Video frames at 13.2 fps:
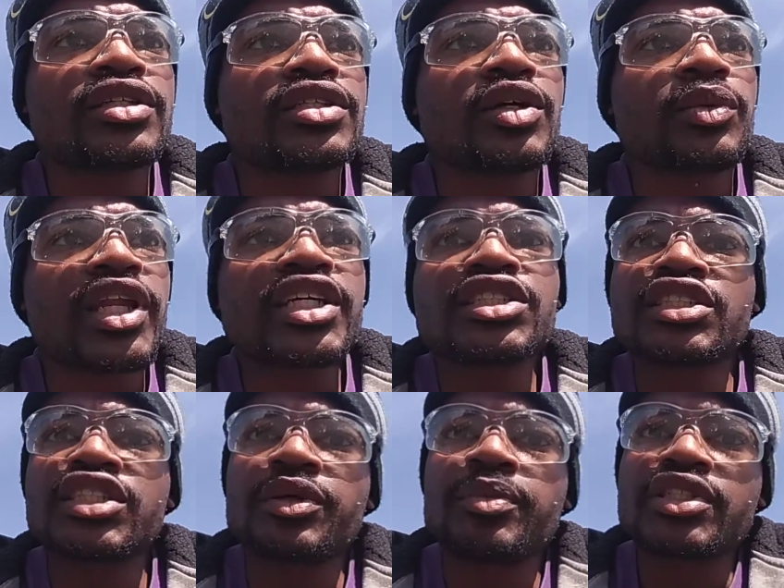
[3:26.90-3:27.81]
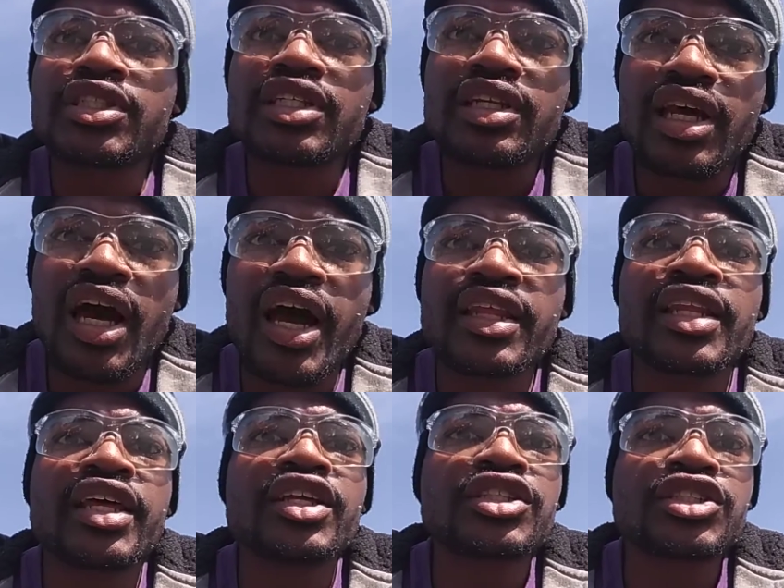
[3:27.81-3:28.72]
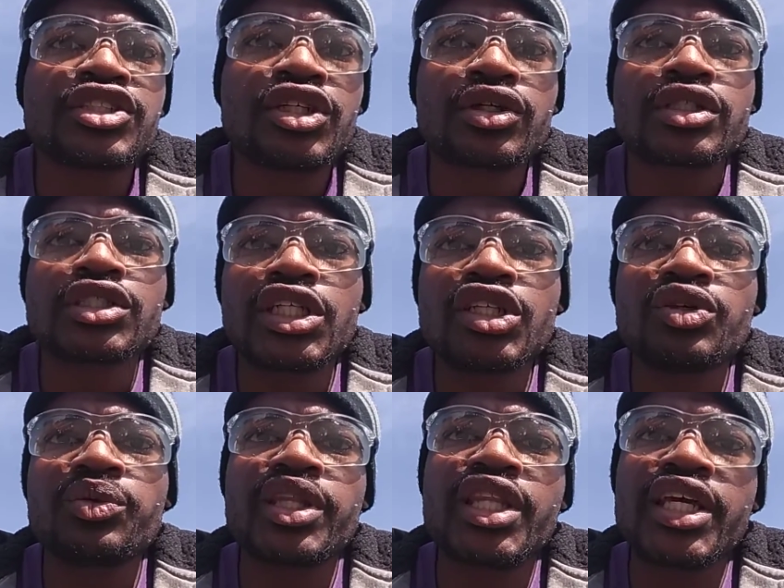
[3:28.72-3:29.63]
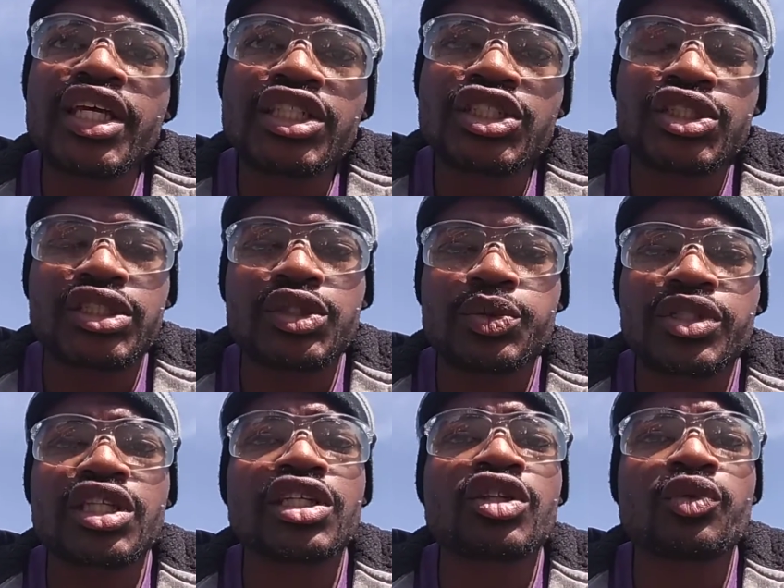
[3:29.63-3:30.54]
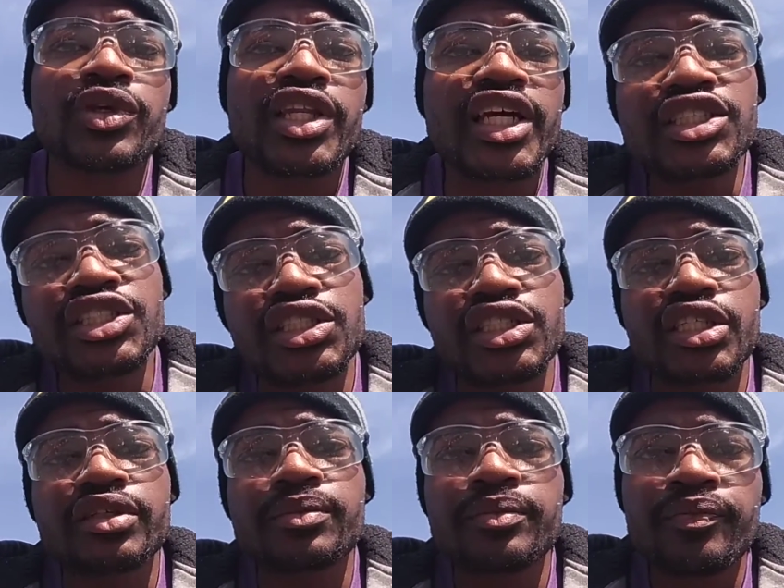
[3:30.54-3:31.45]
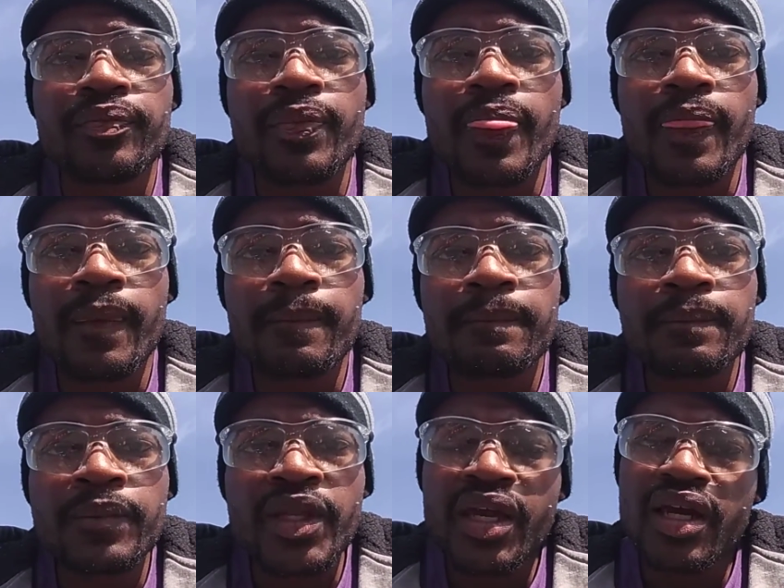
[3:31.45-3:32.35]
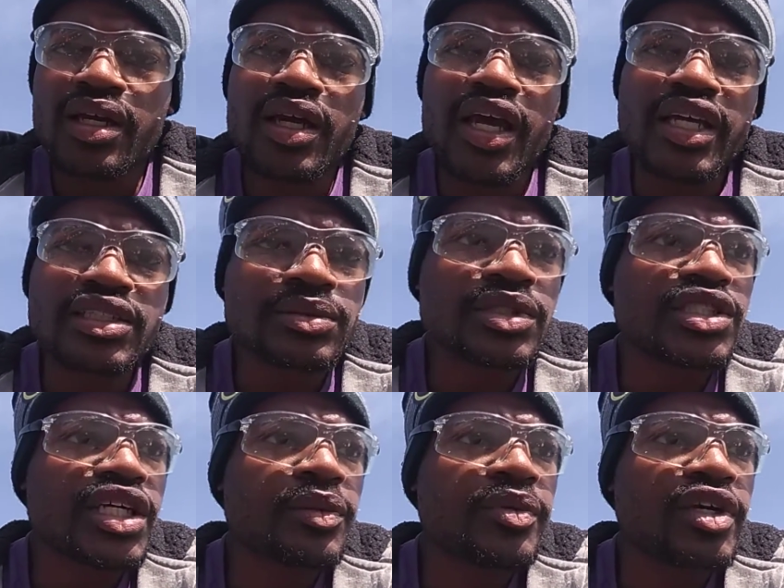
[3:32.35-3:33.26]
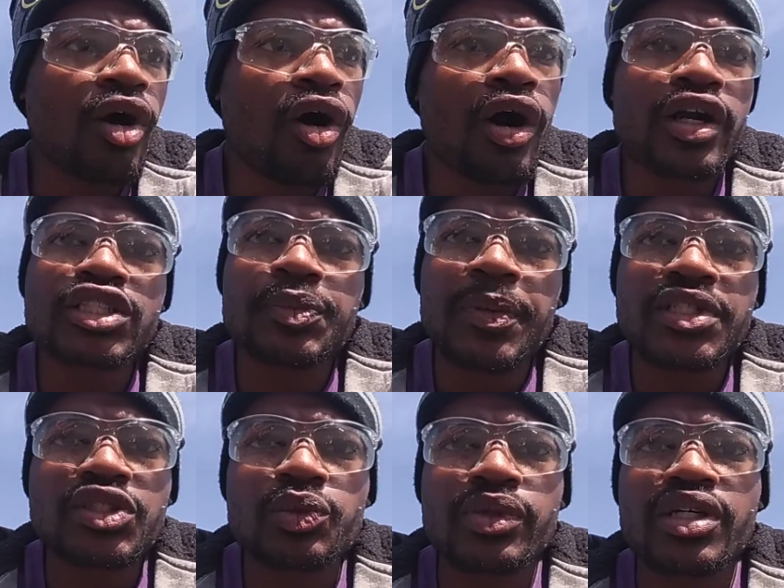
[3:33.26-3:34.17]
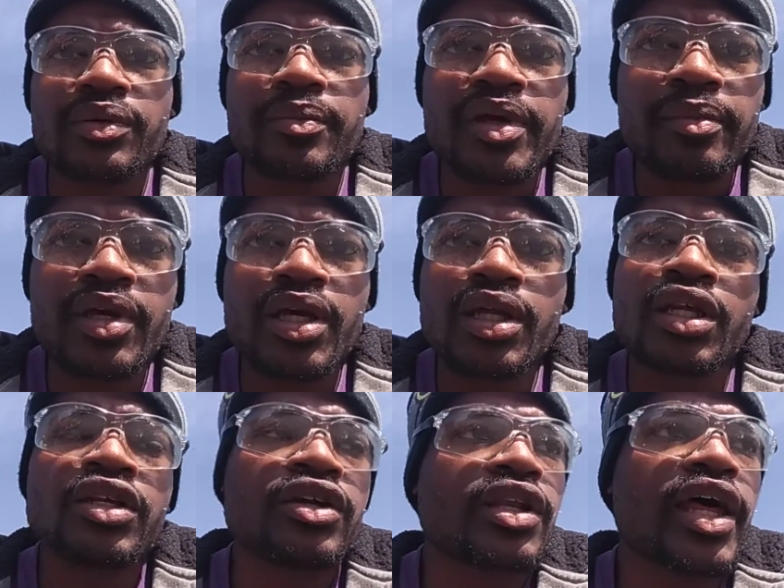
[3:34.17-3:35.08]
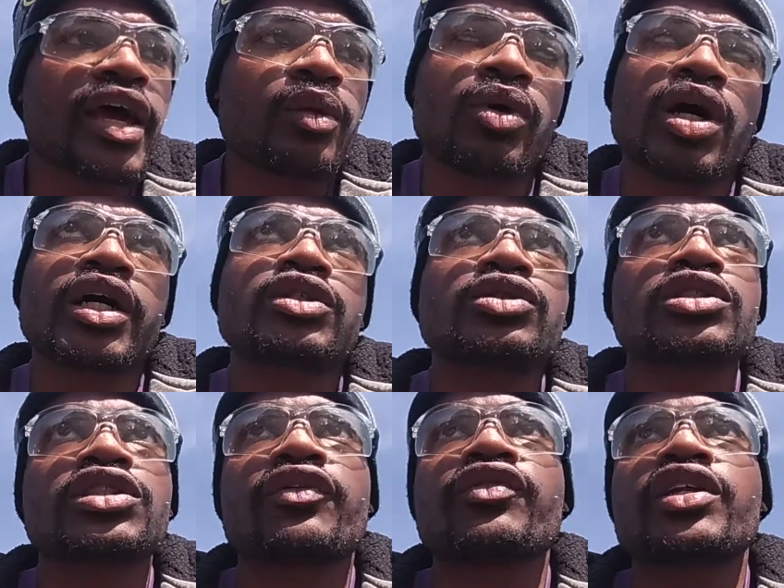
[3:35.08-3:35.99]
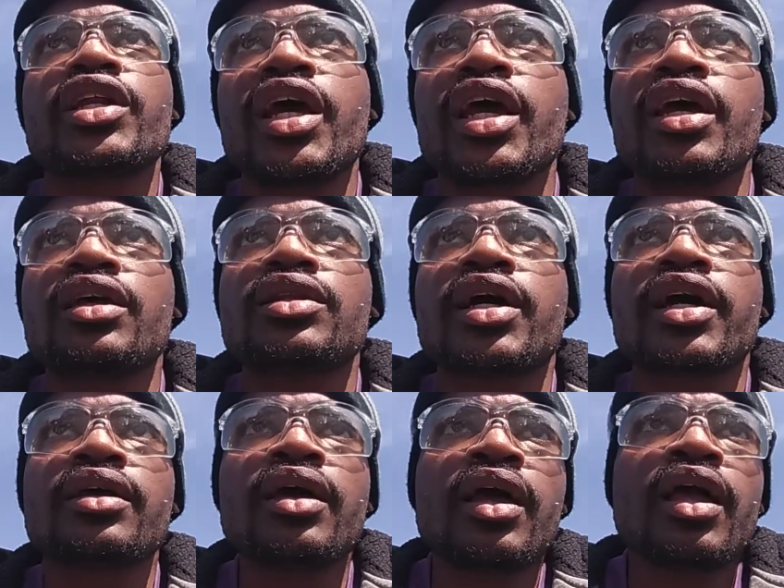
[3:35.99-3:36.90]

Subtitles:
the relationship isn't dying, that you're still continuing the interest within the relationship. And sometimes that can be hard, especially with commitment, and you're like, well, I do this every day. Like,